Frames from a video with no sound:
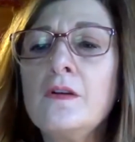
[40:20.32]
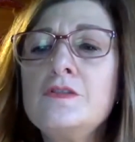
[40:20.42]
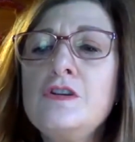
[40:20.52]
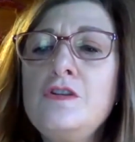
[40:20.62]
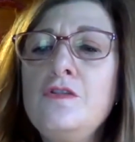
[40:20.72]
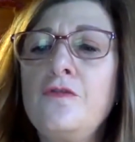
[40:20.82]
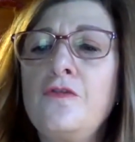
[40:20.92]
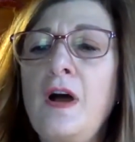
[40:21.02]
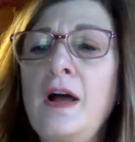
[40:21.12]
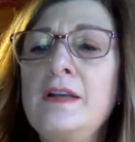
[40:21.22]
Do you
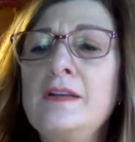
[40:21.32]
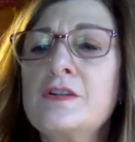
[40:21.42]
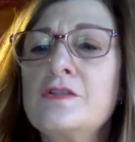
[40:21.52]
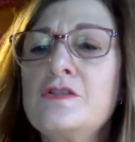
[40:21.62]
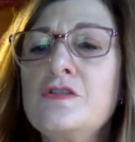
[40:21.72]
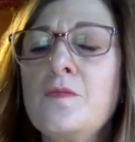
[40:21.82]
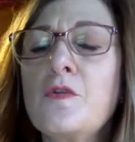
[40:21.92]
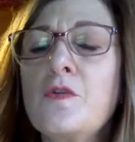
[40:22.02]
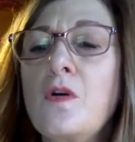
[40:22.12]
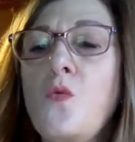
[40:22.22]
find
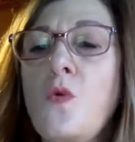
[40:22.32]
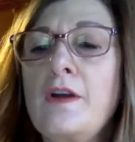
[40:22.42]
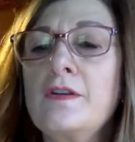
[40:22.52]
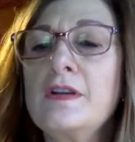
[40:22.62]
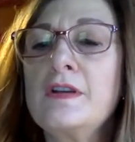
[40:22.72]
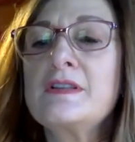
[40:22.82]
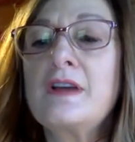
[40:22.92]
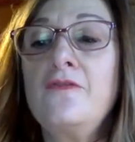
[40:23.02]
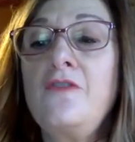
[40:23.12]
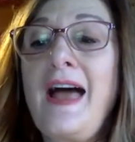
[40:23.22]
consumer awareness
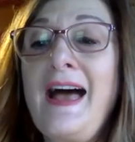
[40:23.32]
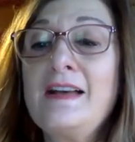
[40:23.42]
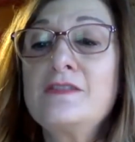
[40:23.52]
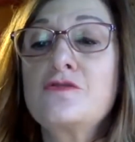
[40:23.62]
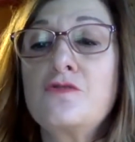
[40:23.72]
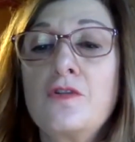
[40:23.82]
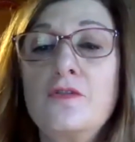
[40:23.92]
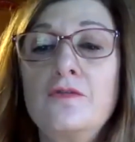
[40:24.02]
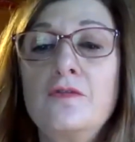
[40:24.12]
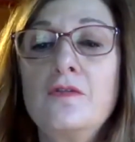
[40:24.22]
of
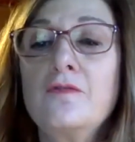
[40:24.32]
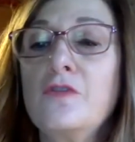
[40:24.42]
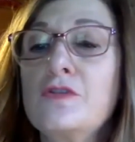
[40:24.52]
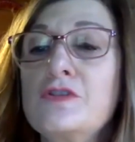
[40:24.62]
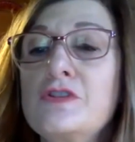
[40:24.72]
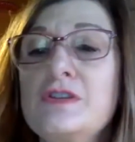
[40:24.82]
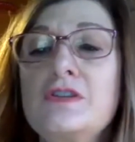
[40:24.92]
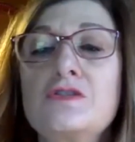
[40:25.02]
as-grown versus